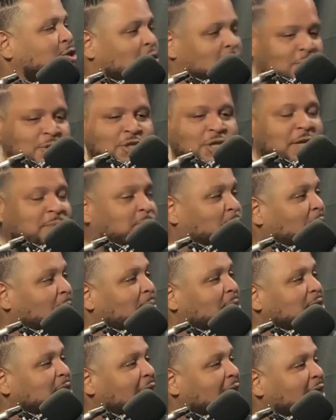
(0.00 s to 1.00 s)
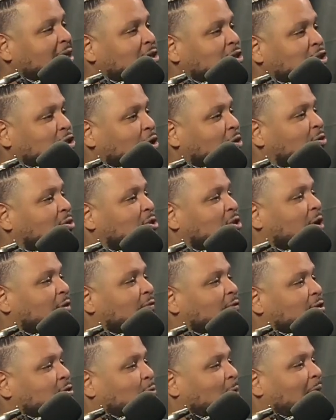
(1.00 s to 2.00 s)
she pretty much had church
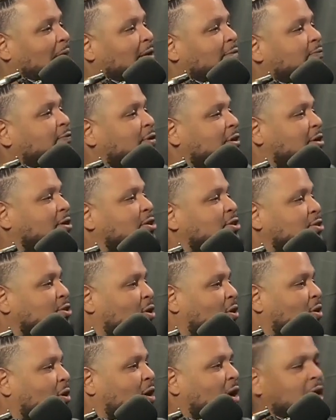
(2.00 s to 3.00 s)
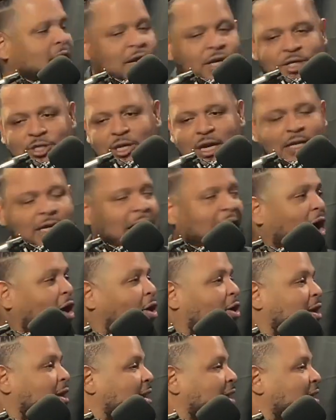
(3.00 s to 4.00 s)
service right in front of the store. Mm-hmm. She had an
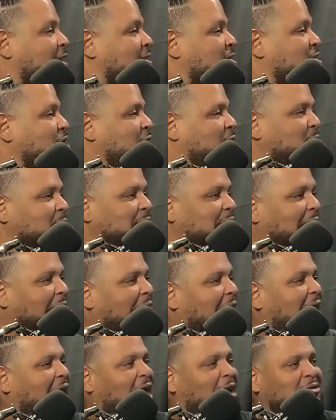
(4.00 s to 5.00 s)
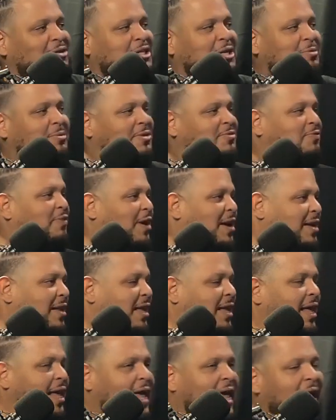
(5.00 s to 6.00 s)
audience. She was loud. She was
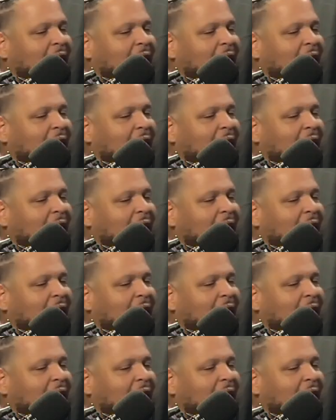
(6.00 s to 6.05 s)
funny.